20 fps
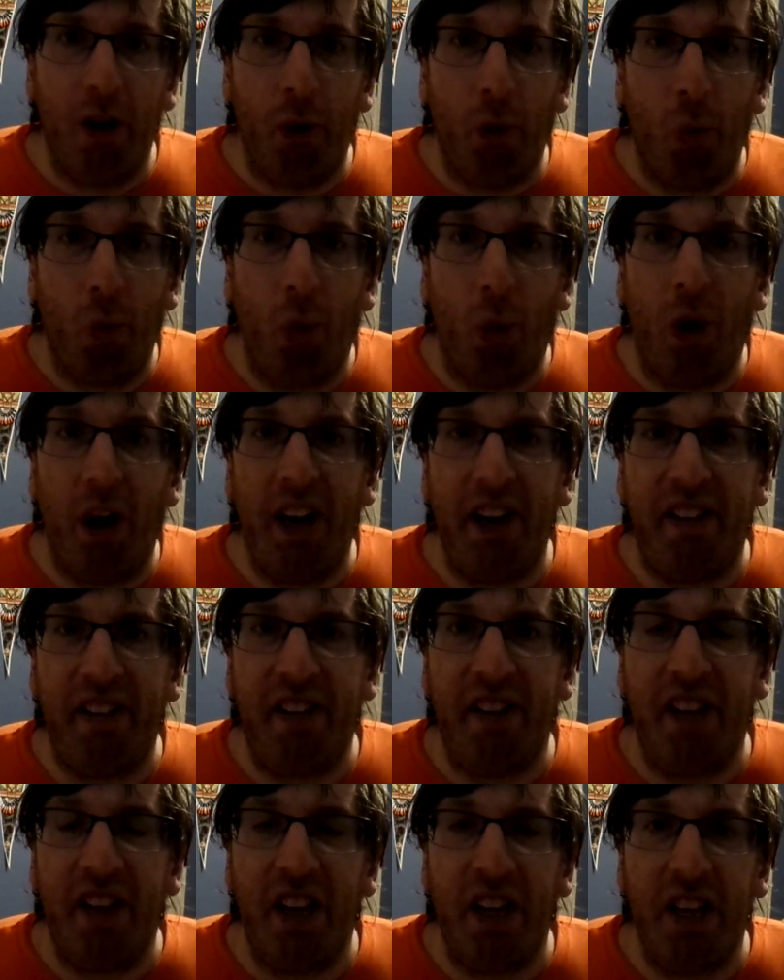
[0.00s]

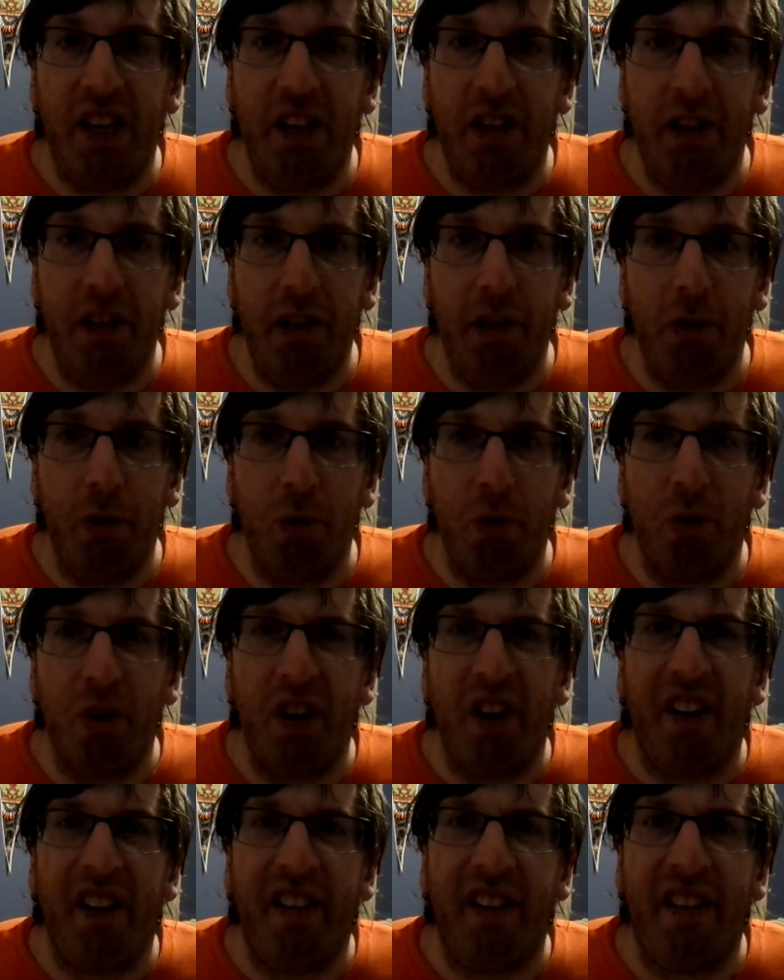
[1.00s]
what you
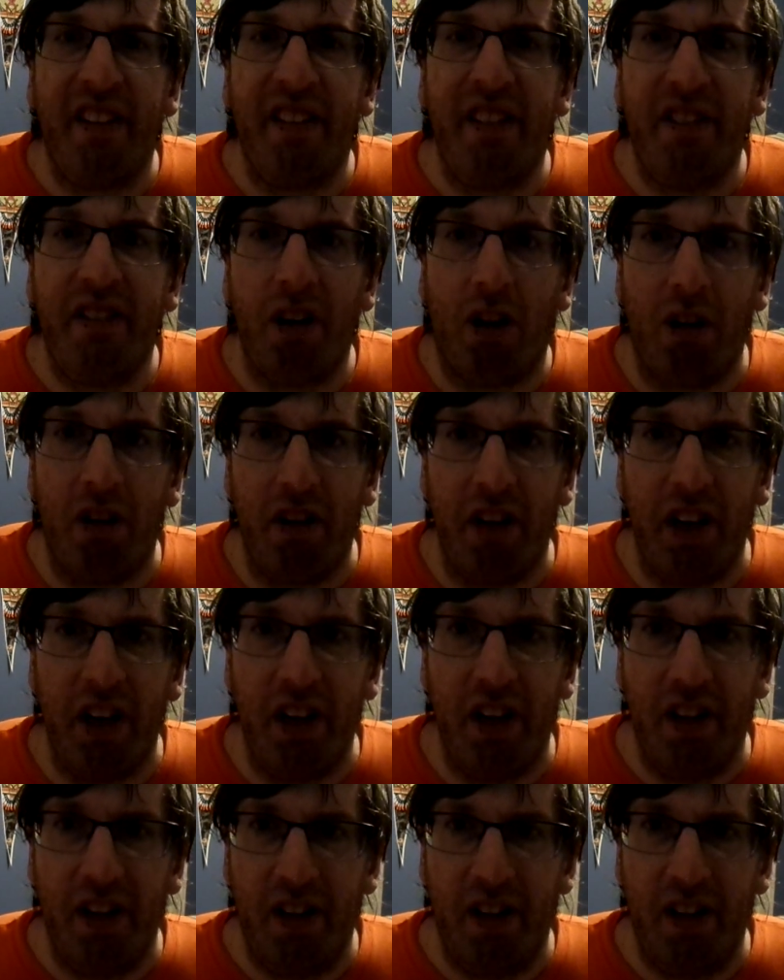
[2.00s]
started.